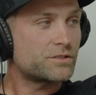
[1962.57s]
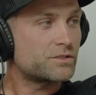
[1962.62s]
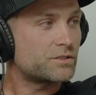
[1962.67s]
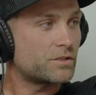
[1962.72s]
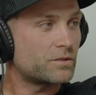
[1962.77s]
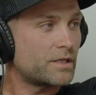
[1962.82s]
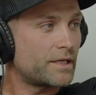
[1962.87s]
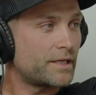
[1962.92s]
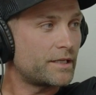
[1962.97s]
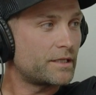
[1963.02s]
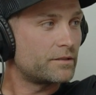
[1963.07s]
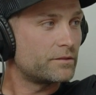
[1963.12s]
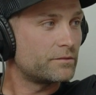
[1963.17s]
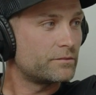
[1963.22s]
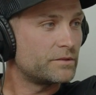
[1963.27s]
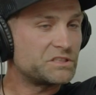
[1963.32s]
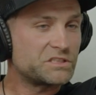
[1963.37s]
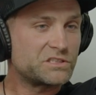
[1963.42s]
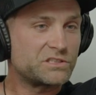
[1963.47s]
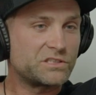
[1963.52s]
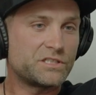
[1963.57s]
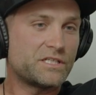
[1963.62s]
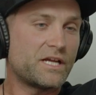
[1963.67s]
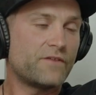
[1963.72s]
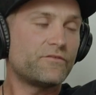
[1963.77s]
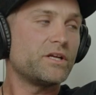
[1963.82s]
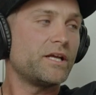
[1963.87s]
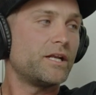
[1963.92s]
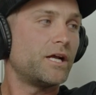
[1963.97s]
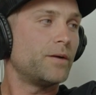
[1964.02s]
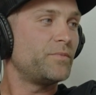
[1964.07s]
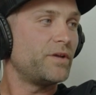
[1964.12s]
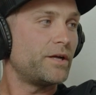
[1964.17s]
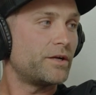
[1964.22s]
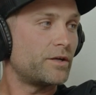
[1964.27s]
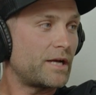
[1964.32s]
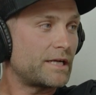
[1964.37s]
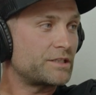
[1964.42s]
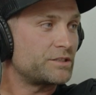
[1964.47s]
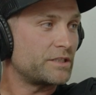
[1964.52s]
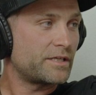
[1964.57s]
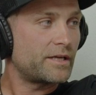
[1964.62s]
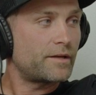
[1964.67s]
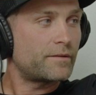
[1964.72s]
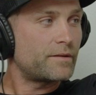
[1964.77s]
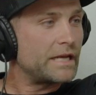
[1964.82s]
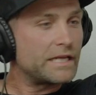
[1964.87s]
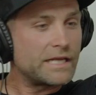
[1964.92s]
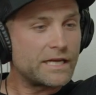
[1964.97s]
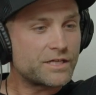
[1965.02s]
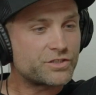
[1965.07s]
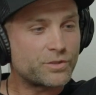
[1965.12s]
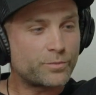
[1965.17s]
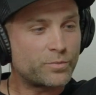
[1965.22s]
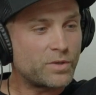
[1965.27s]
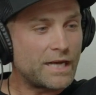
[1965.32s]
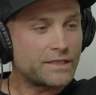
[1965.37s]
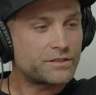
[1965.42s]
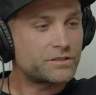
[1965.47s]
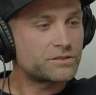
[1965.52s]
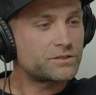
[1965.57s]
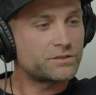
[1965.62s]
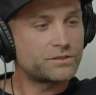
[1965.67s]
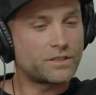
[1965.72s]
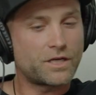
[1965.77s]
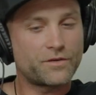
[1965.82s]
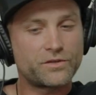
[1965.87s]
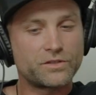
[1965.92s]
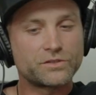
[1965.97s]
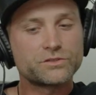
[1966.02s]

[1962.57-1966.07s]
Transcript: So like we just could never get up there to actually get any extra practice or nothing.